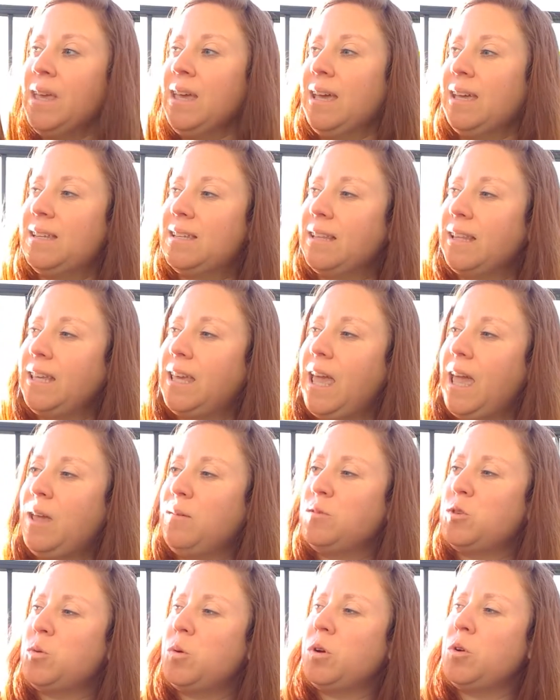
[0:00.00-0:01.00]
until he came
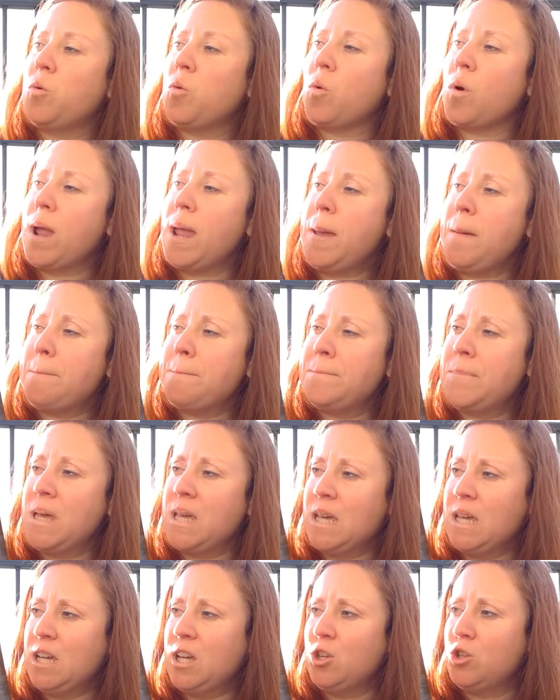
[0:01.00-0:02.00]
to a great
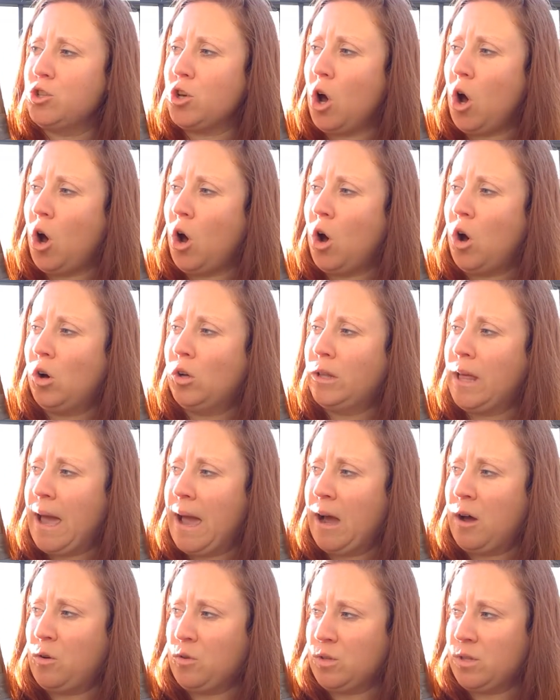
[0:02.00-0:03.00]
big tall
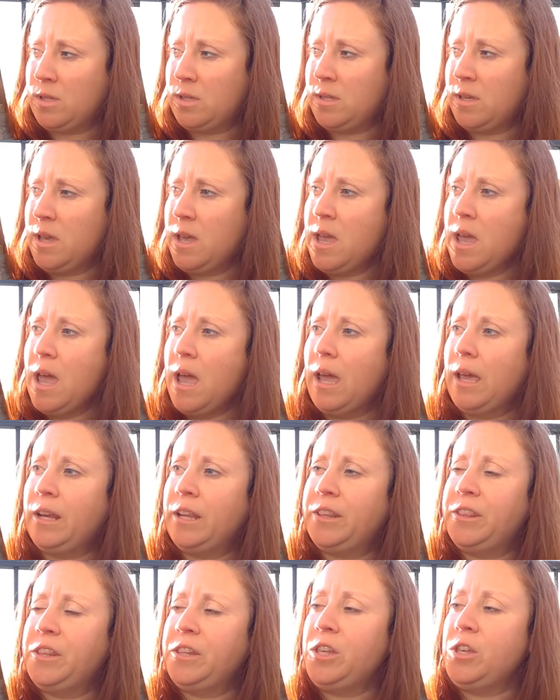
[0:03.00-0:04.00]
house.
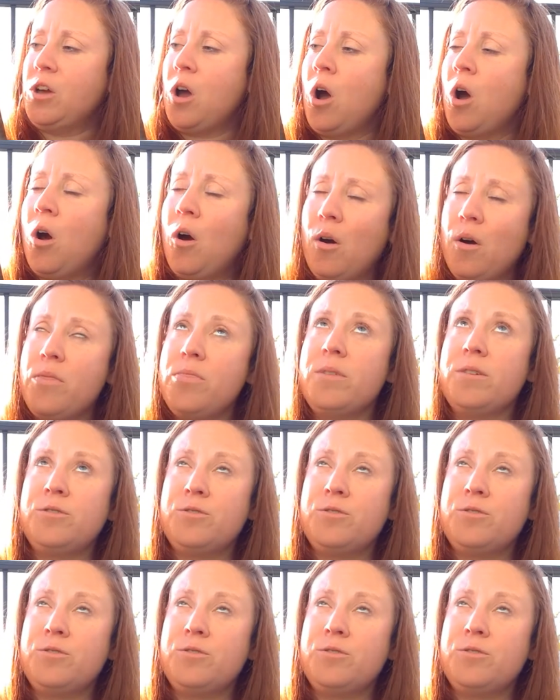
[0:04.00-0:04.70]
And on the